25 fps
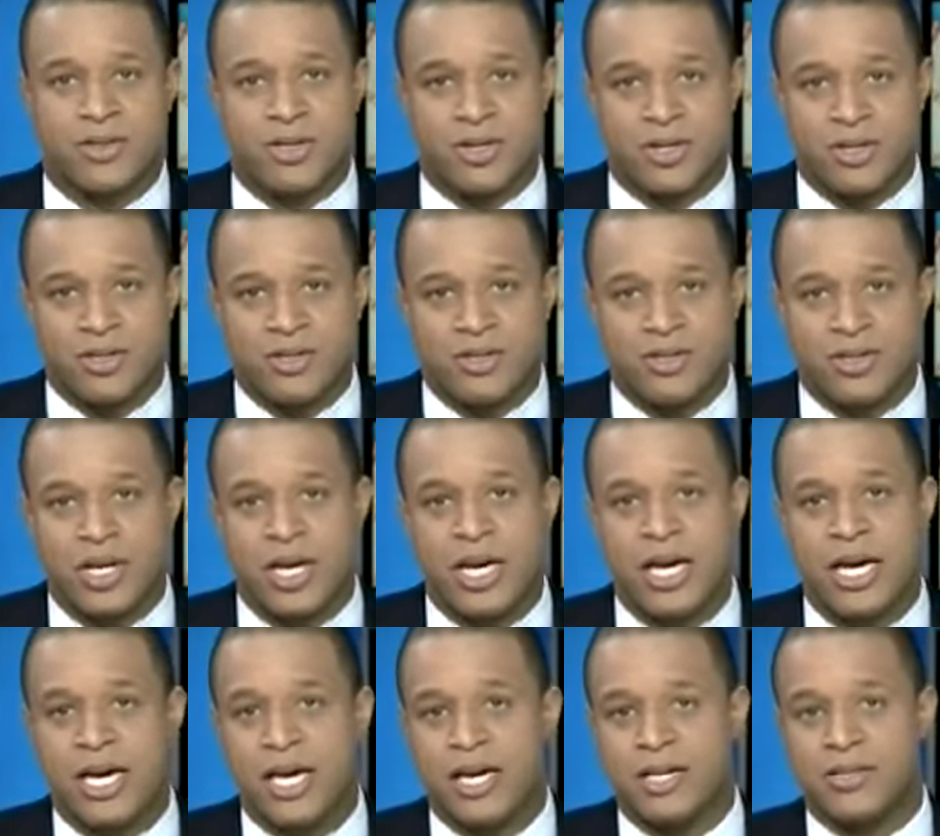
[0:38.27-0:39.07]
This
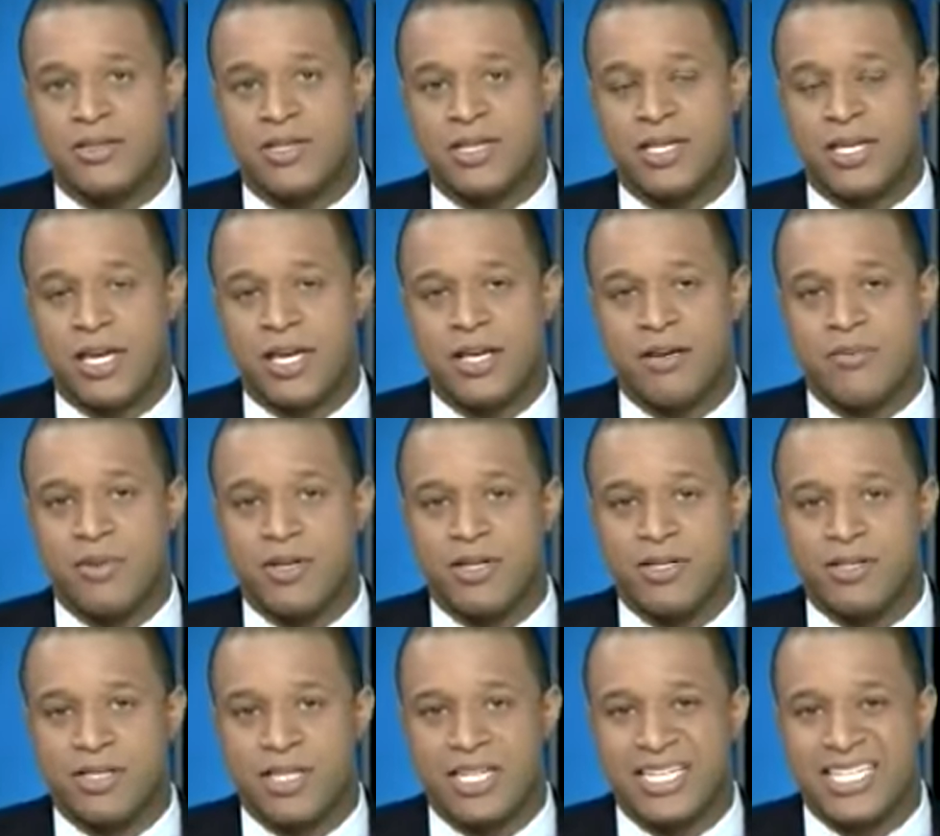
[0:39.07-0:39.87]
is the
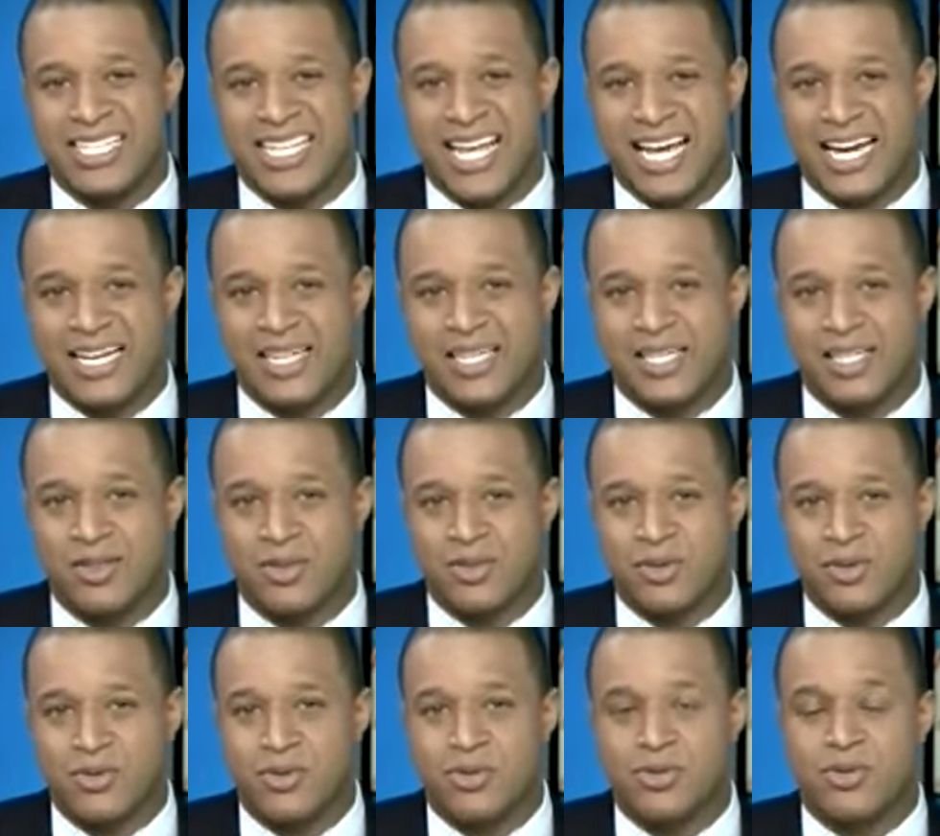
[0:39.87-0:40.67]
NBC Nightly
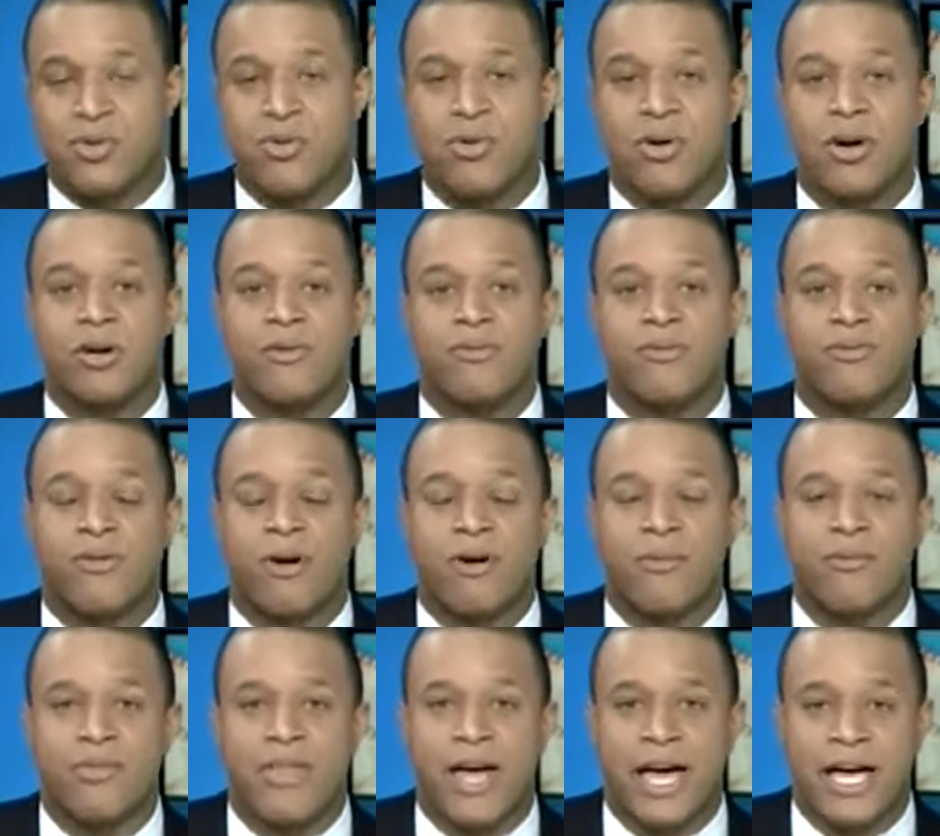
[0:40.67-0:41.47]
News story
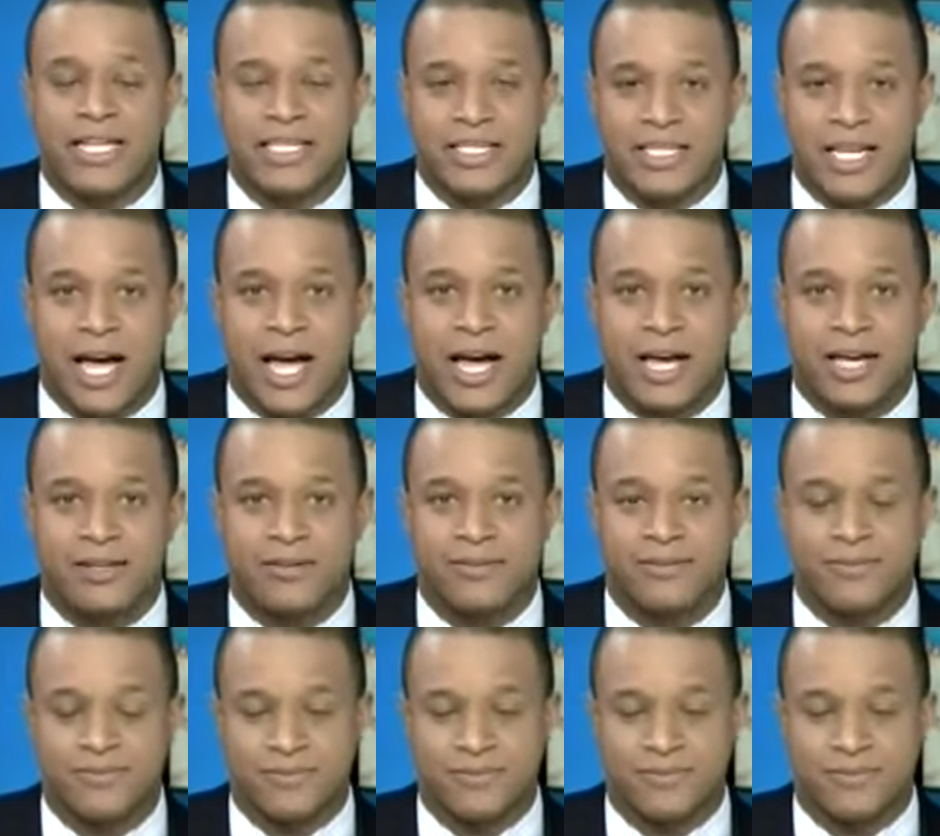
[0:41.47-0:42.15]
from that day.